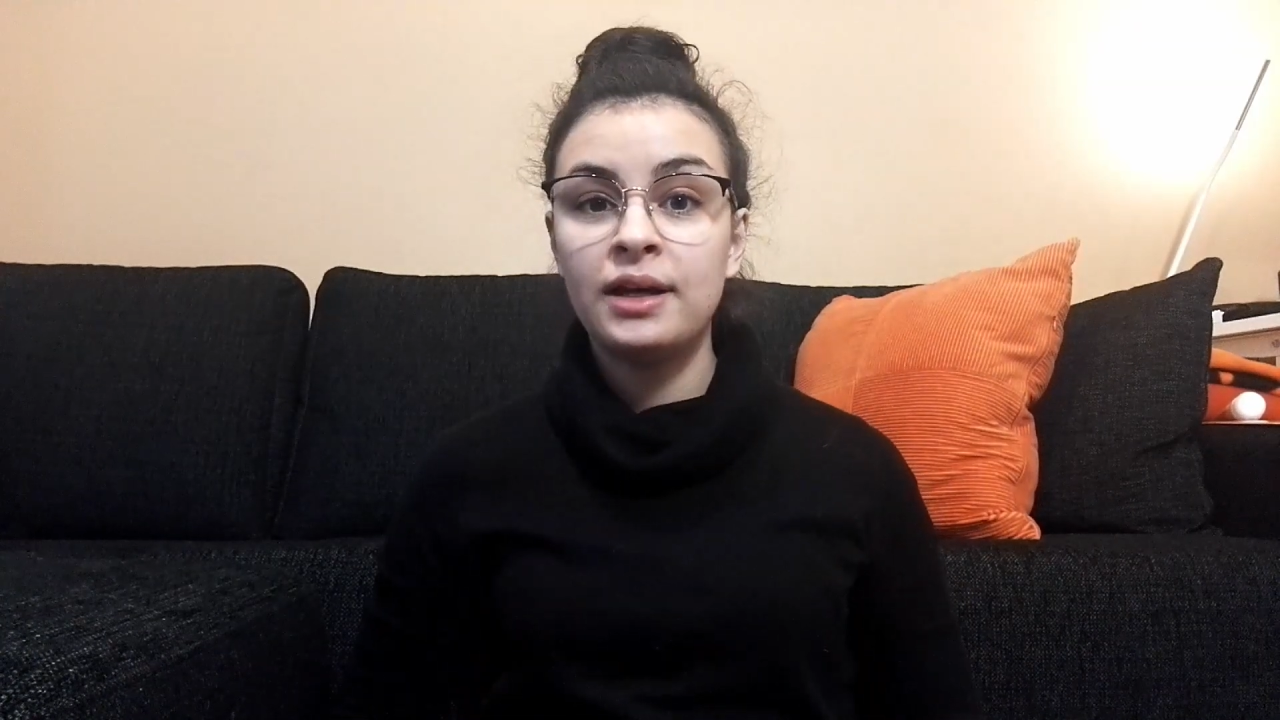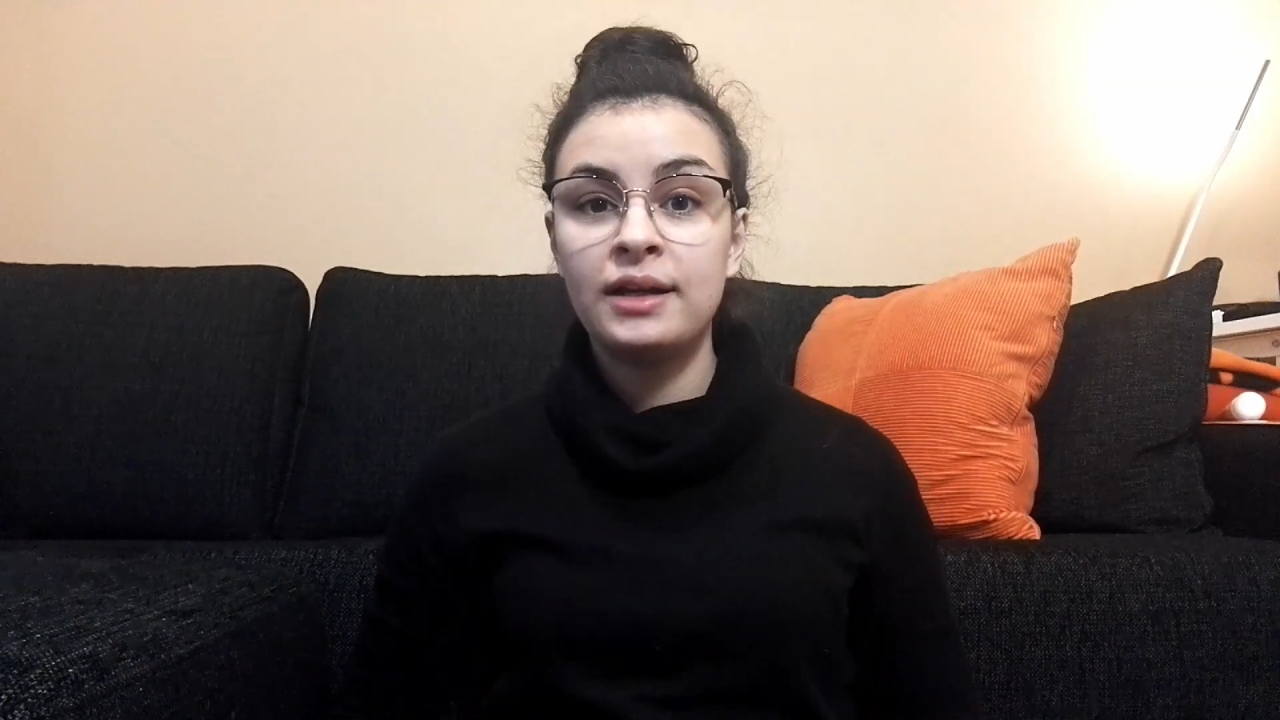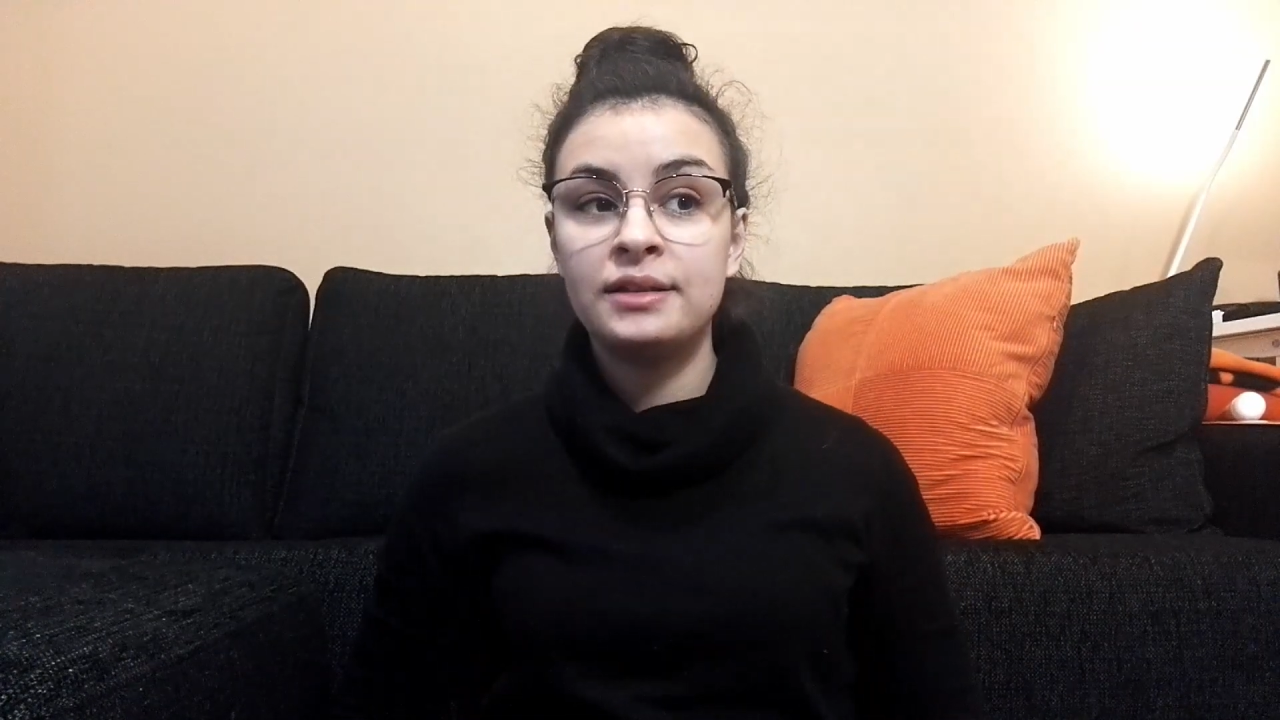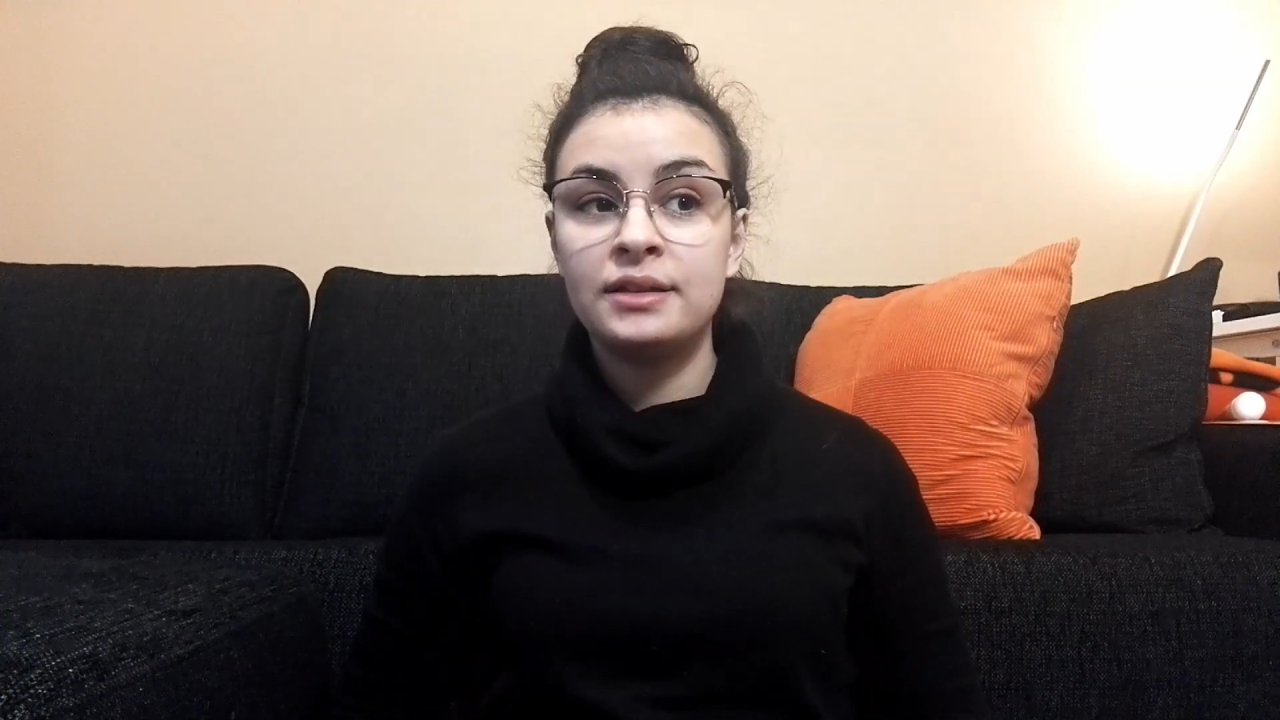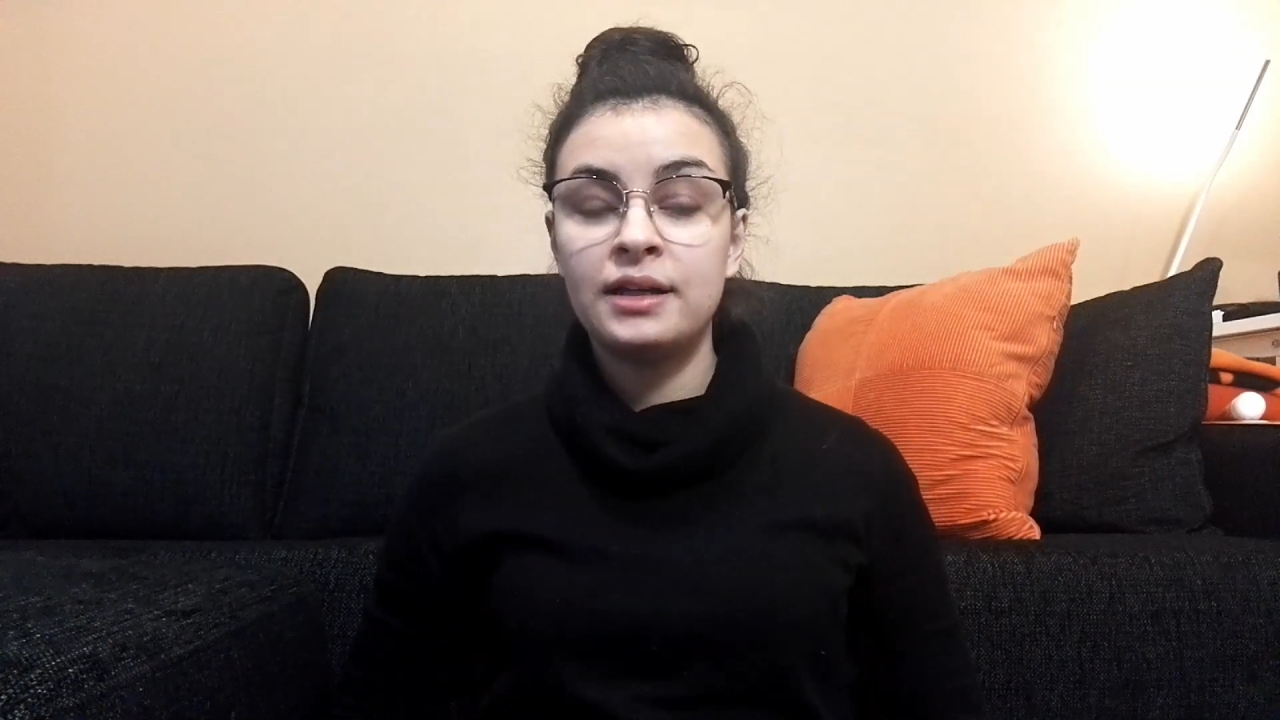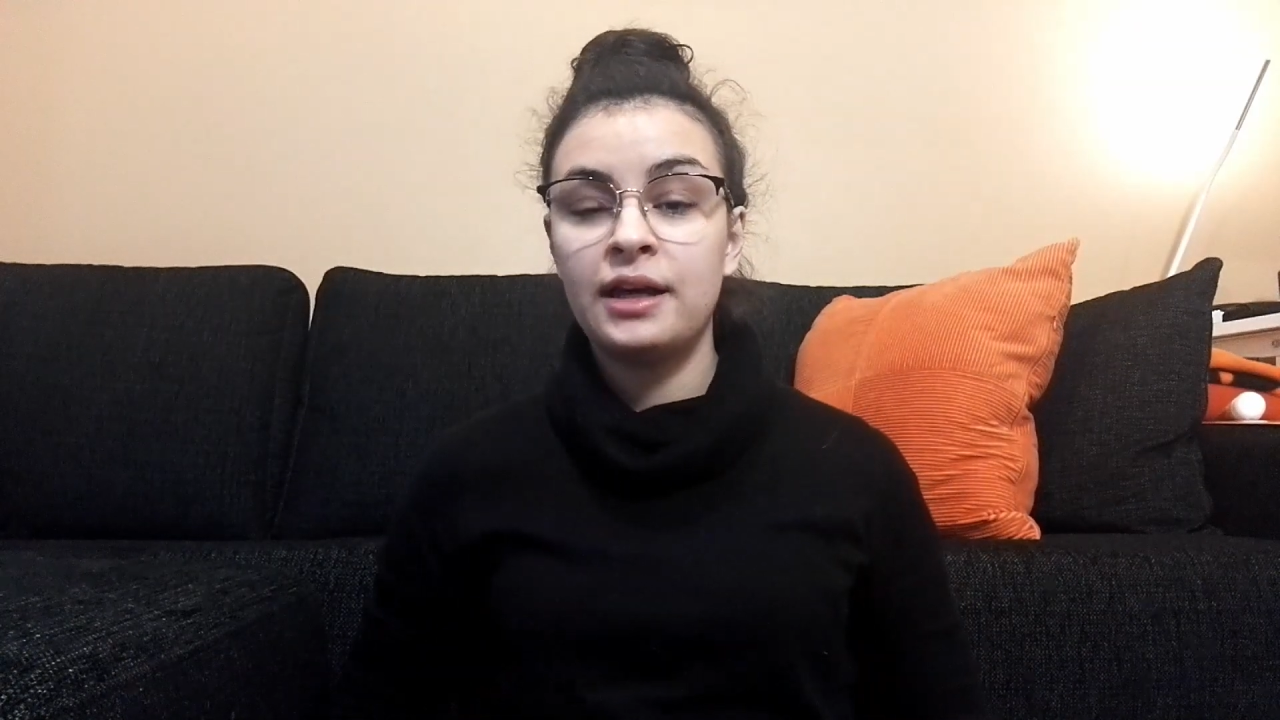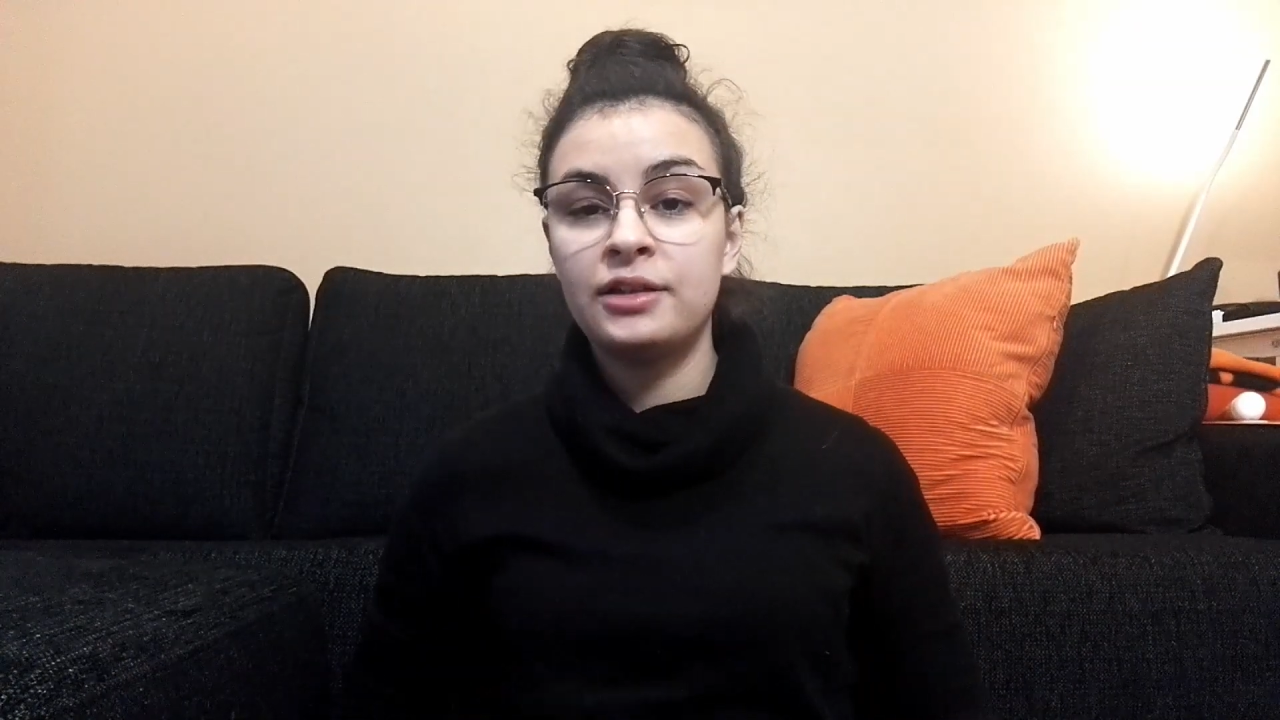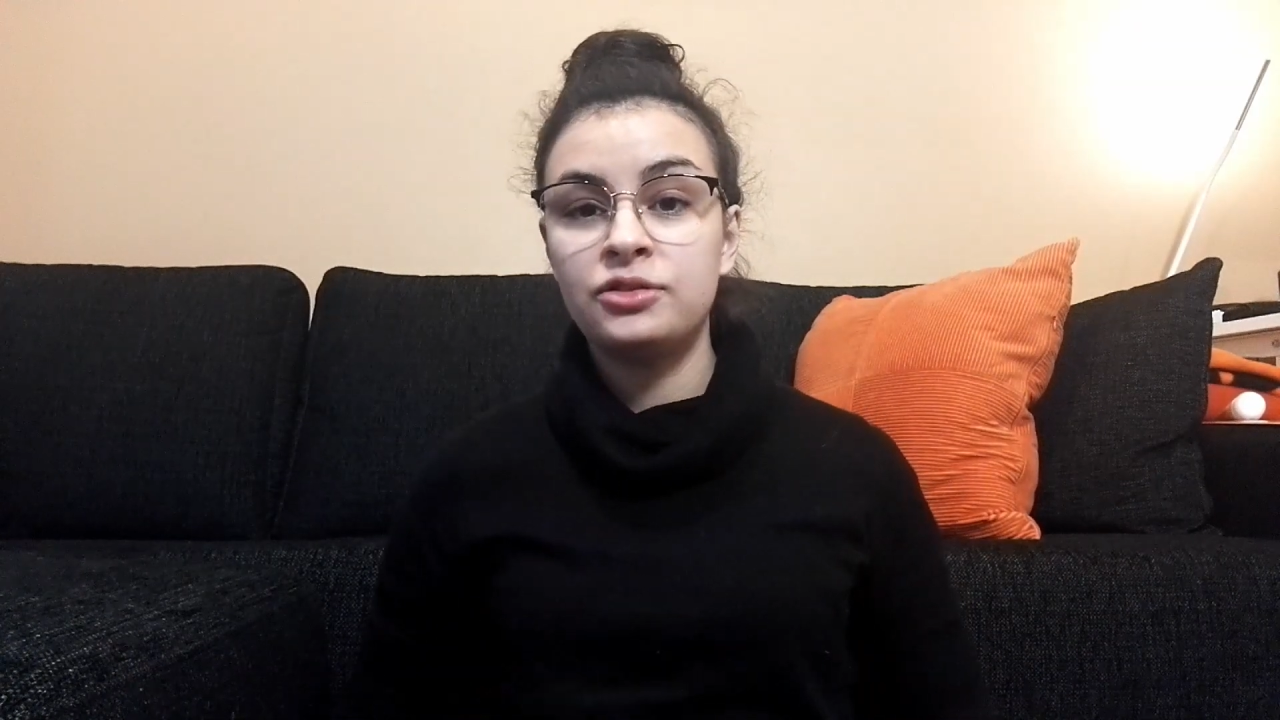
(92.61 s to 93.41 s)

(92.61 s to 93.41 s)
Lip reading: and I had